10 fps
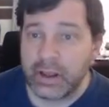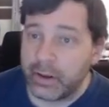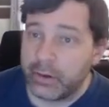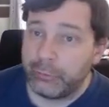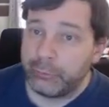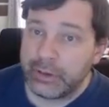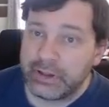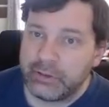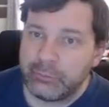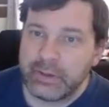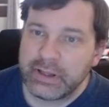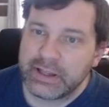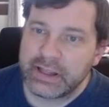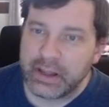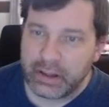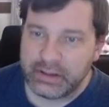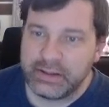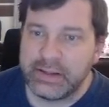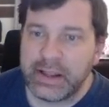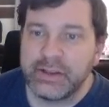Really, really
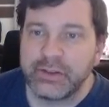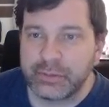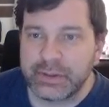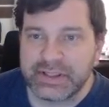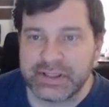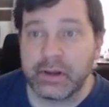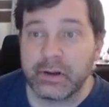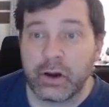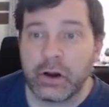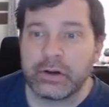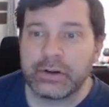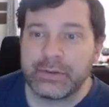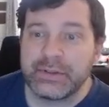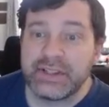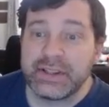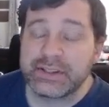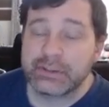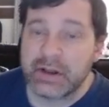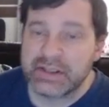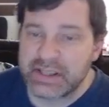dangerous card if you see this
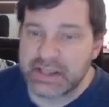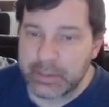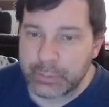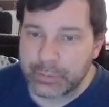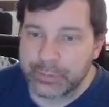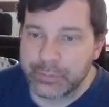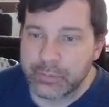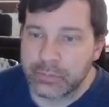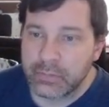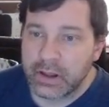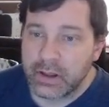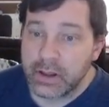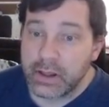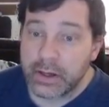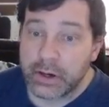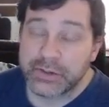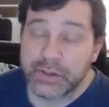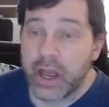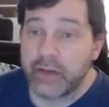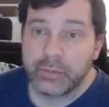across the table. And also
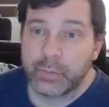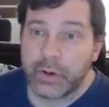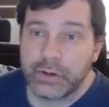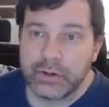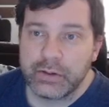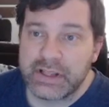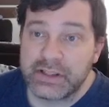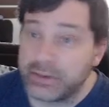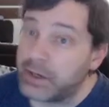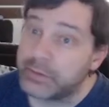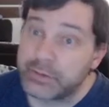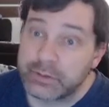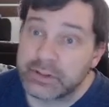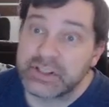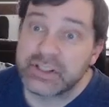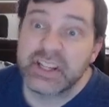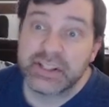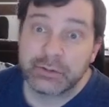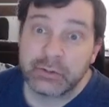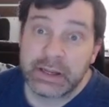having partner, it is not restricted to just
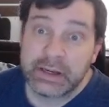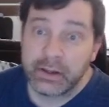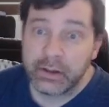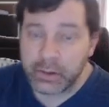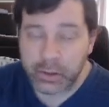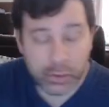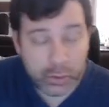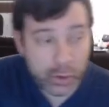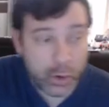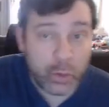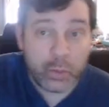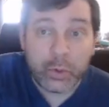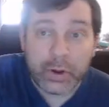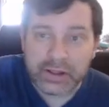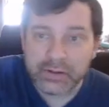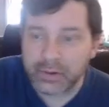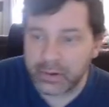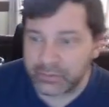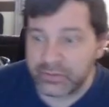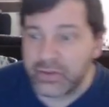green. Oh boy,
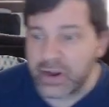very